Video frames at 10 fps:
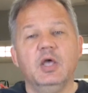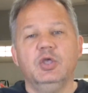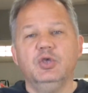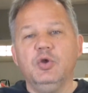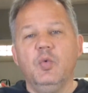
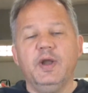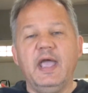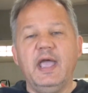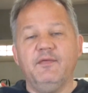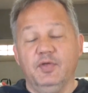you don't want to
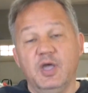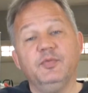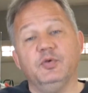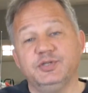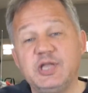have, you
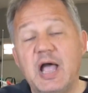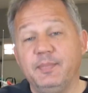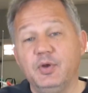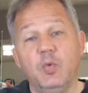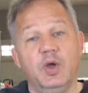come to a
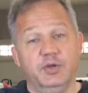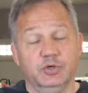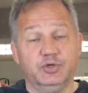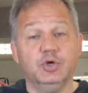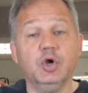stop, you don't want your
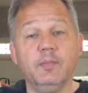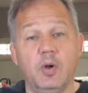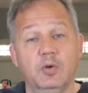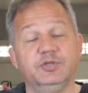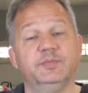
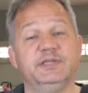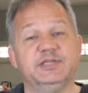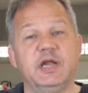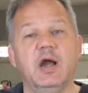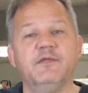turbo to be
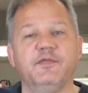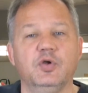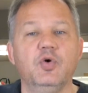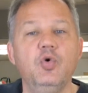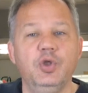starved for
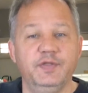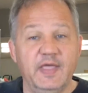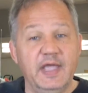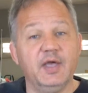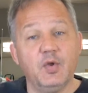coolant,
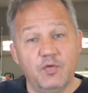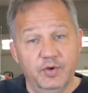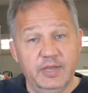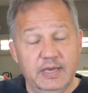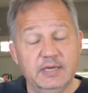that could
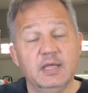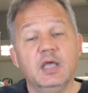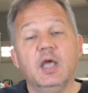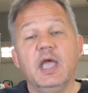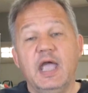overheat,
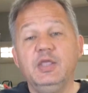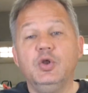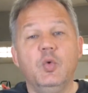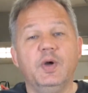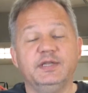and you
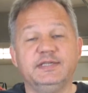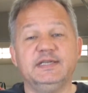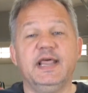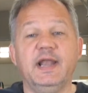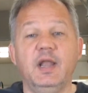don't want to
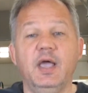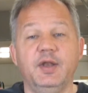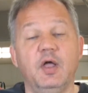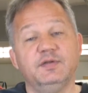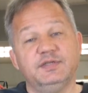sit at a light
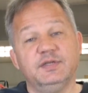and all of a